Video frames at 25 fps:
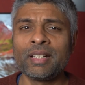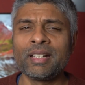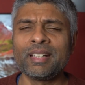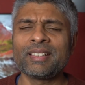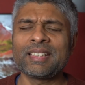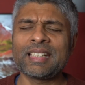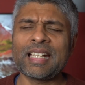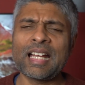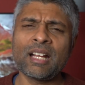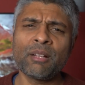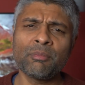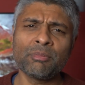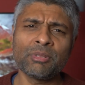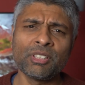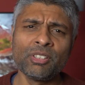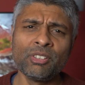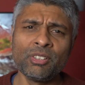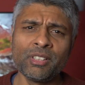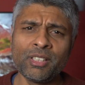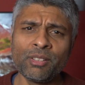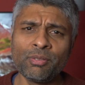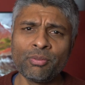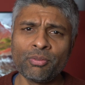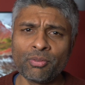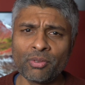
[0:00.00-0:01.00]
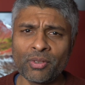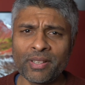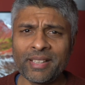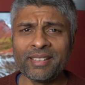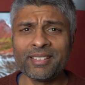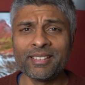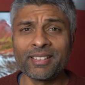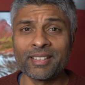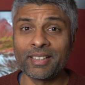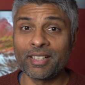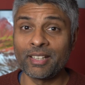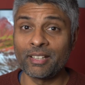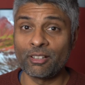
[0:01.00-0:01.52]
It's absolutely
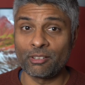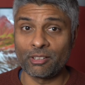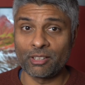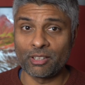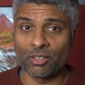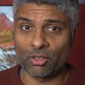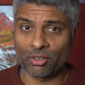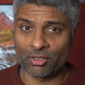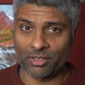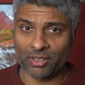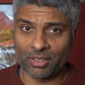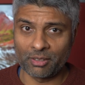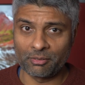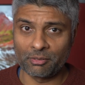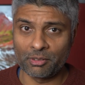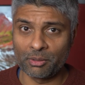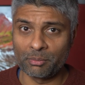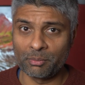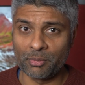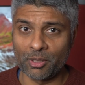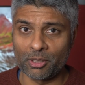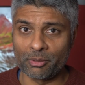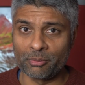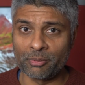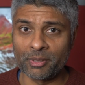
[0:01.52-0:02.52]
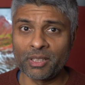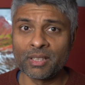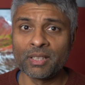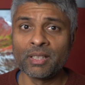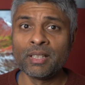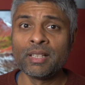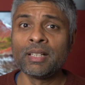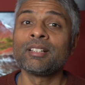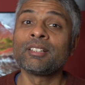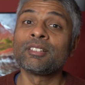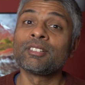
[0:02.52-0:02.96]
freezing here in Nottingham at the moment.